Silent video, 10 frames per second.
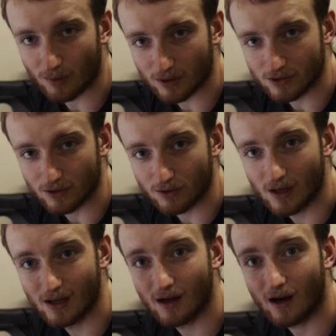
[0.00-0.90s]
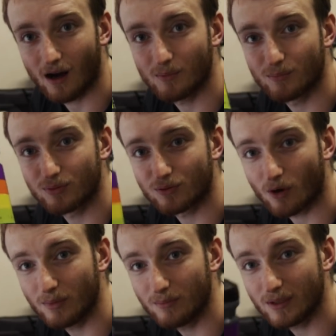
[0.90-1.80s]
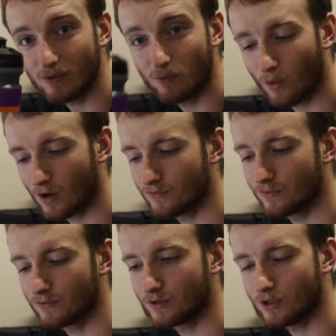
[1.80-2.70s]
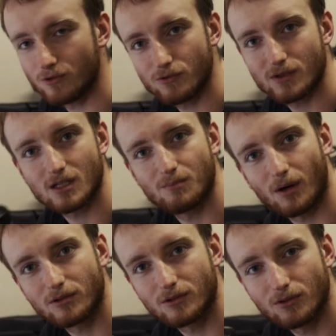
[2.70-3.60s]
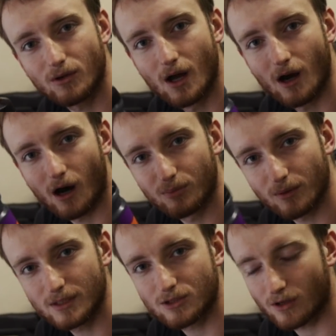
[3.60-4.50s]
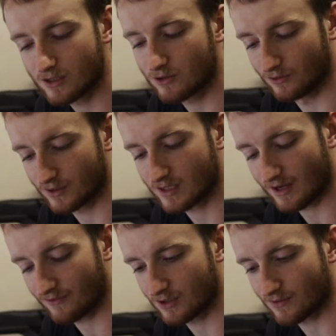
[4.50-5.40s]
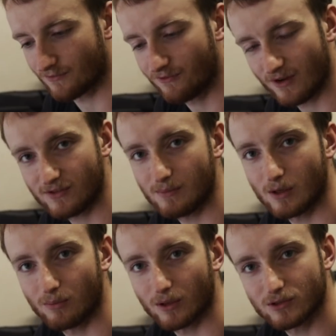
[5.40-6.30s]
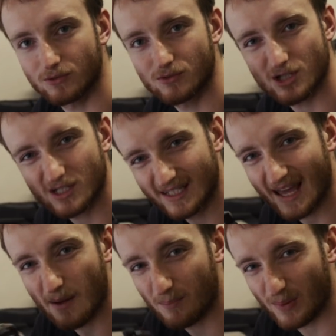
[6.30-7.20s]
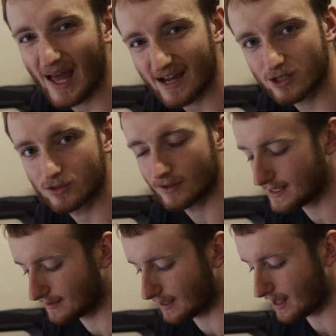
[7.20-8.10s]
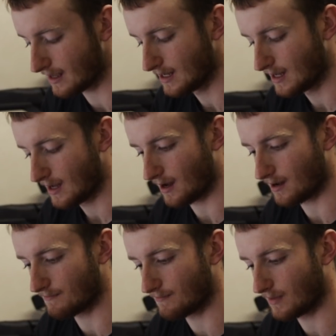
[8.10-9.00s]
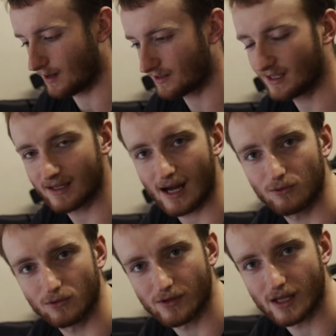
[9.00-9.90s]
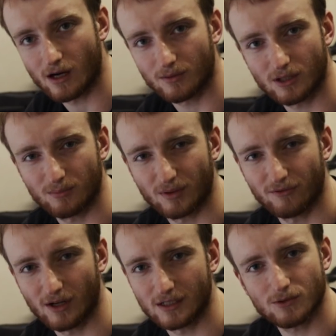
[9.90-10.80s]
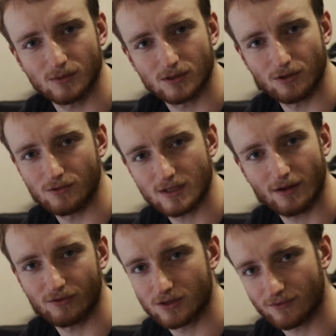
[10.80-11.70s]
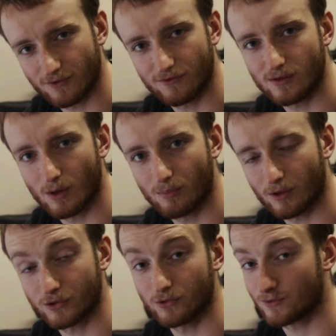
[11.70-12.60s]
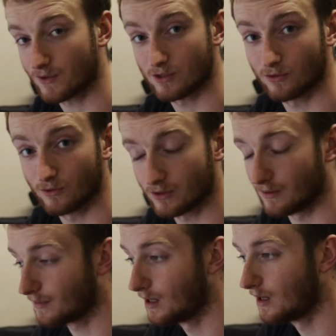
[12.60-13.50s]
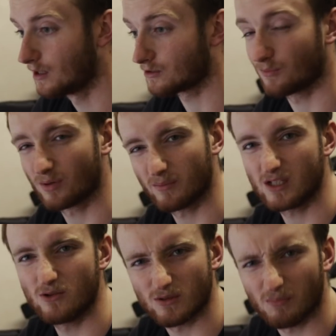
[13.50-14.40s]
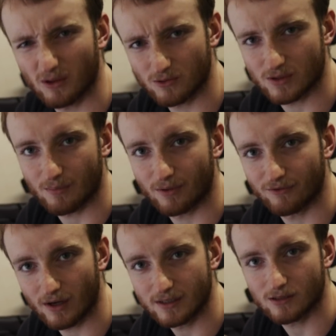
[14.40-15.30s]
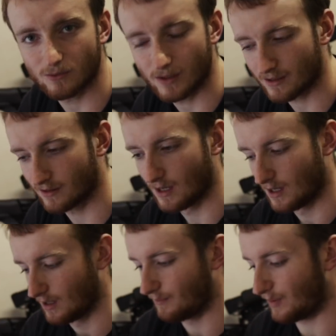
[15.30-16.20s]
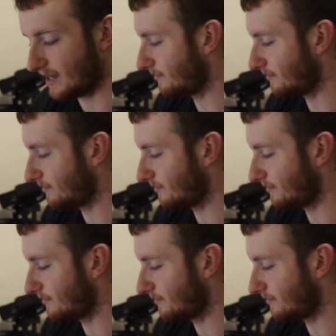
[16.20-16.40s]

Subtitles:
bottle. I probably won't use this bottle. I'll probably try and source a 750ml bottle just to get a bit extra in there. I think at Outlaw they are going to provide us with 2 750ml bottles, which is awesome. So I'll probably use the bottles they provide us with. But